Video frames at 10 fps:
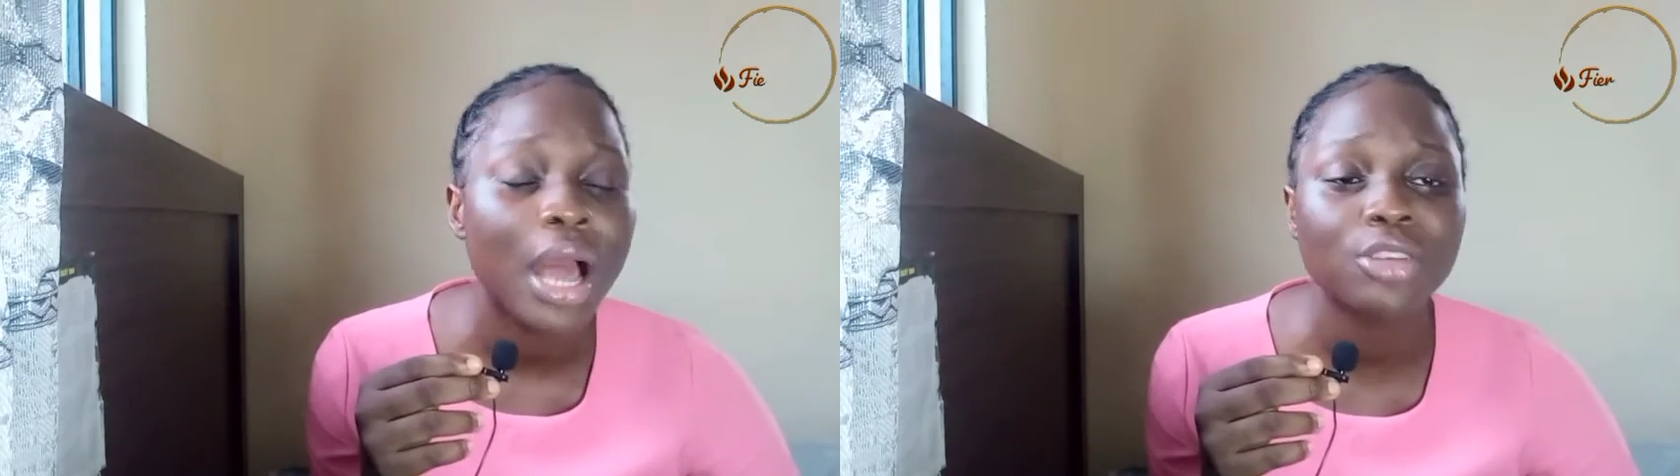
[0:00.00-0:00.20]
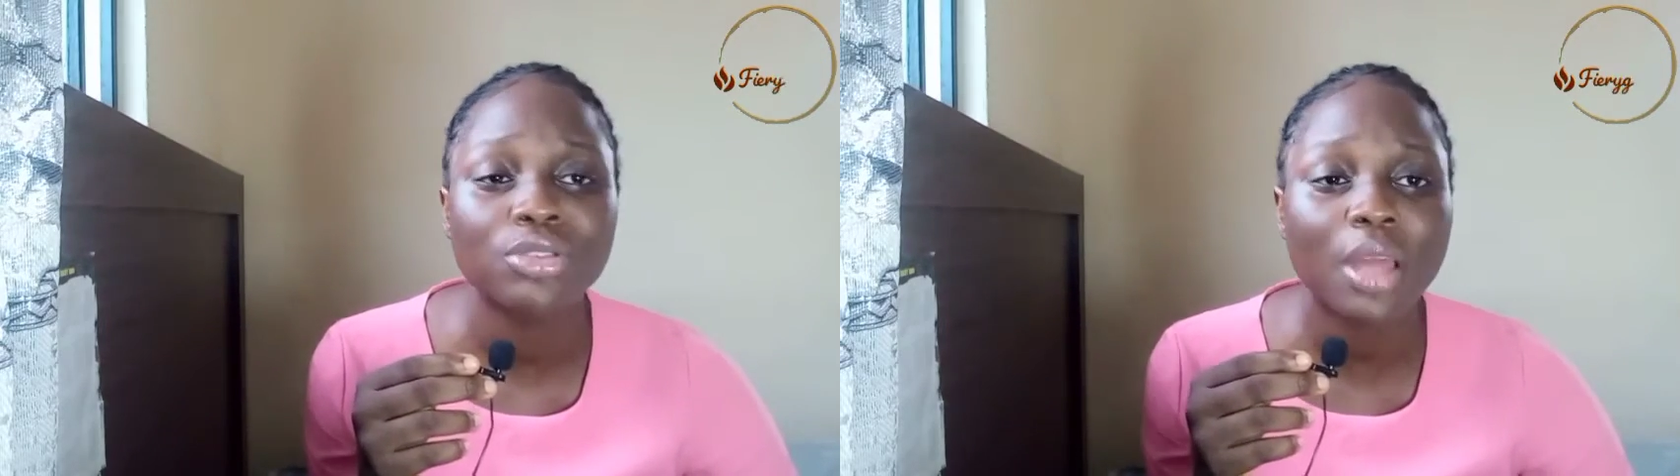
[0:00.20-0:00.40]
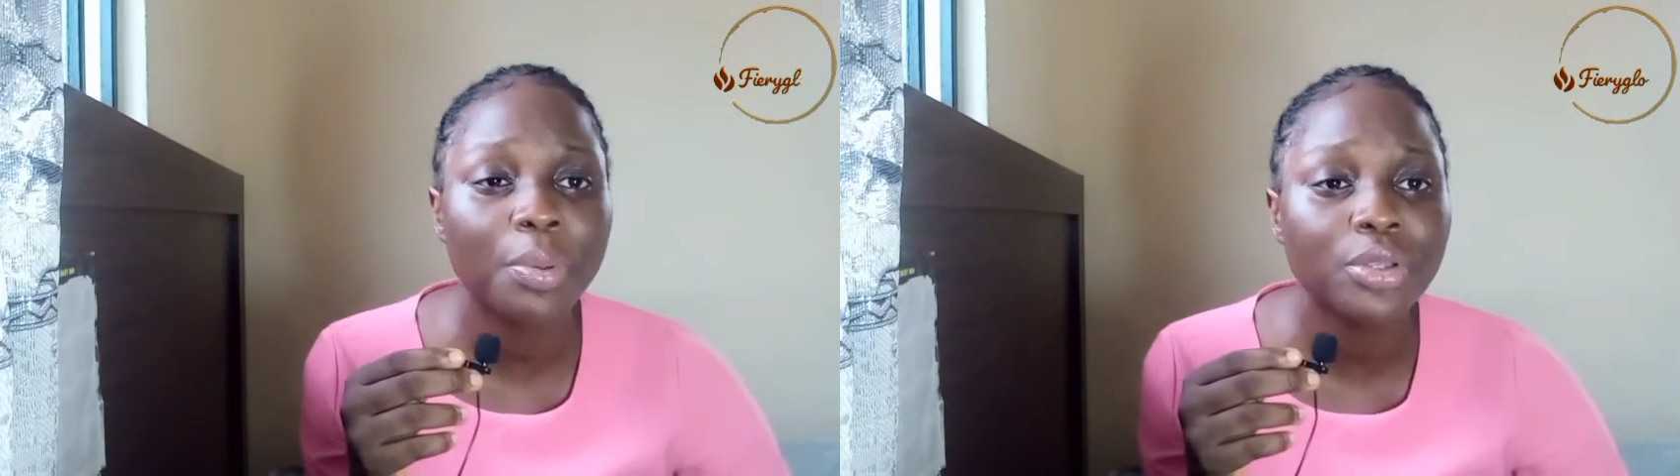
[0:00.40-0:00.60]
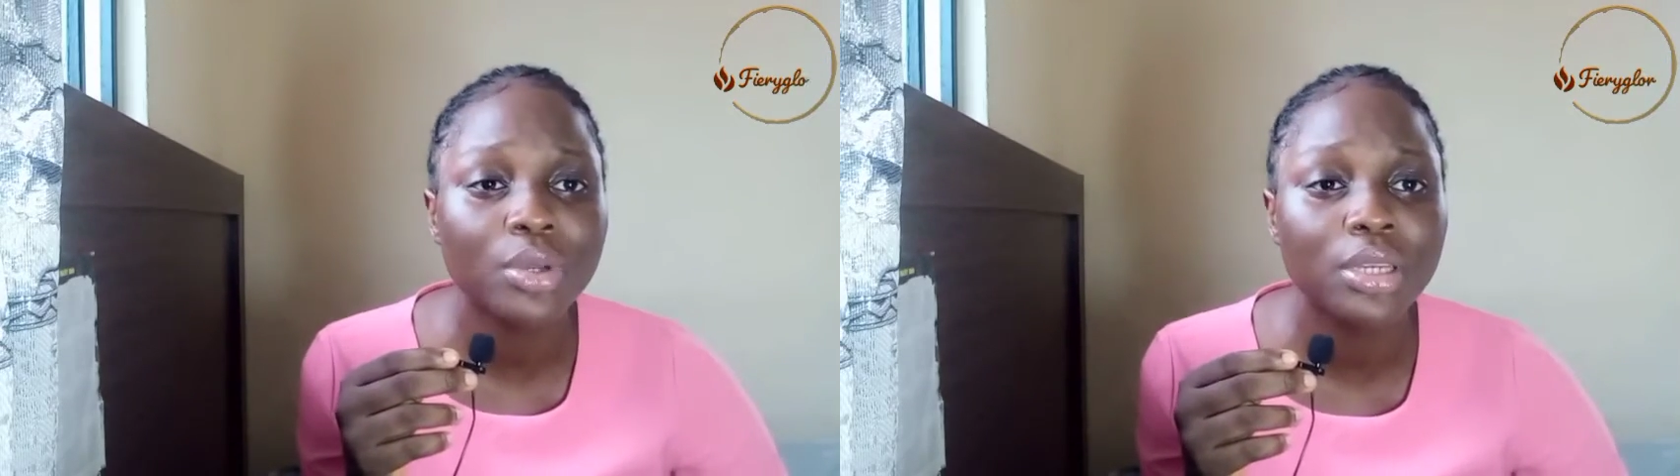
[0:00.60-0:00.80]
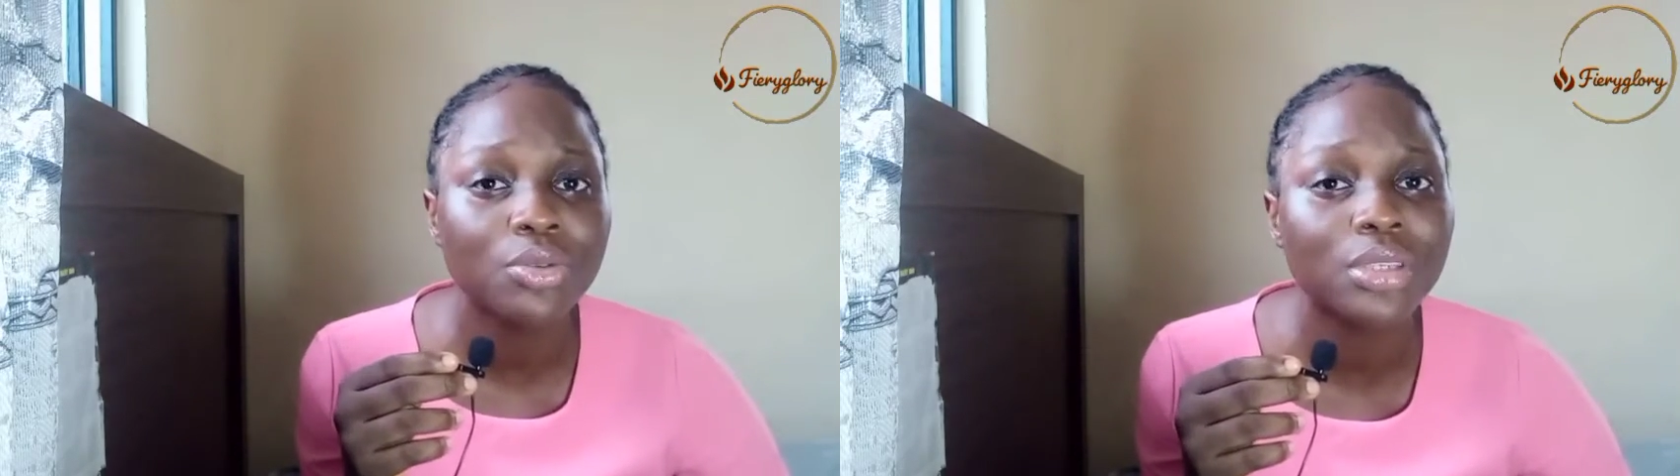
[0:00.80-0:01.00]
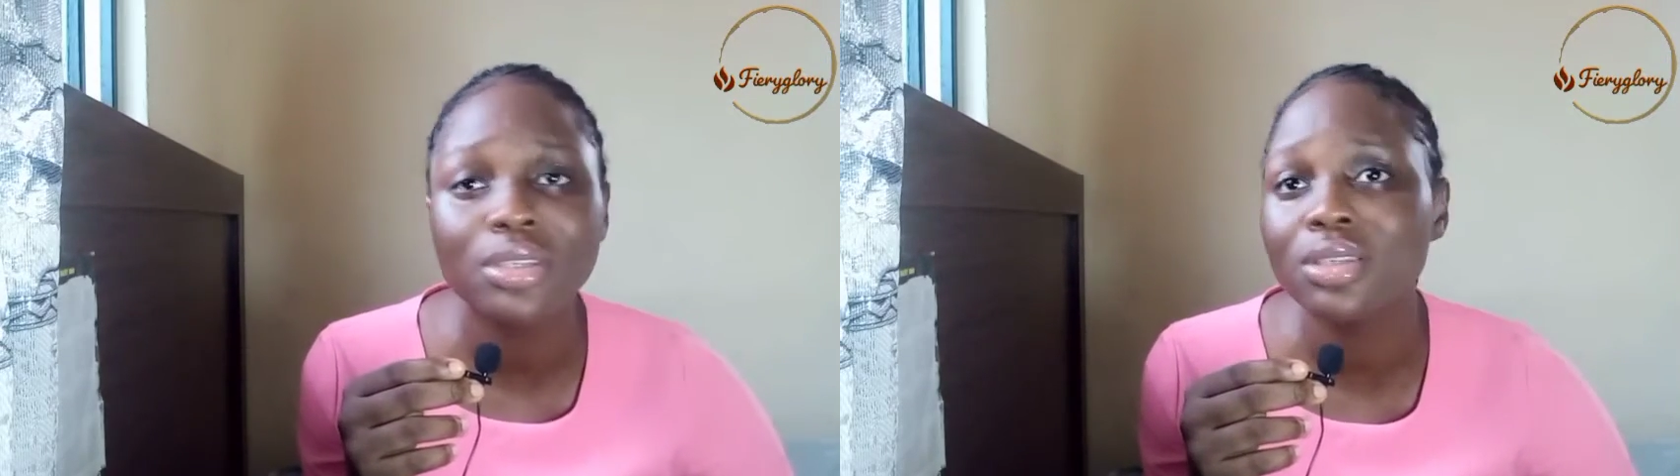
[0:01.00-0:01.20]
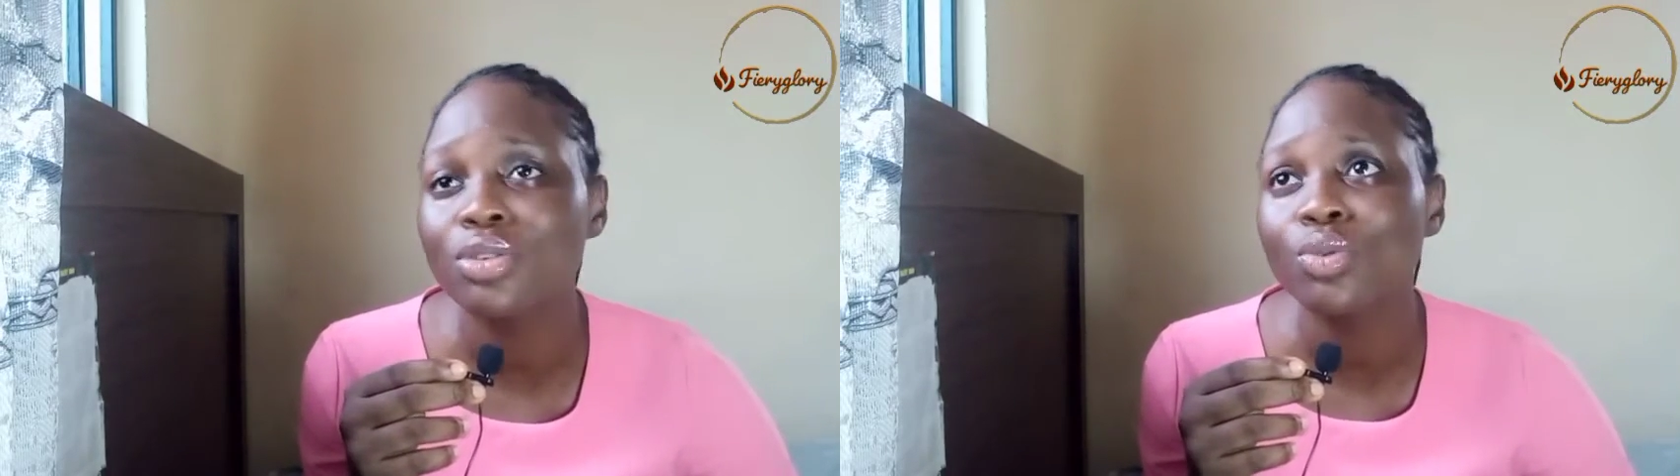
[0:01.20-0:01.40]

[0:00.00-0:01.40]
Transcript: As you step into a new season,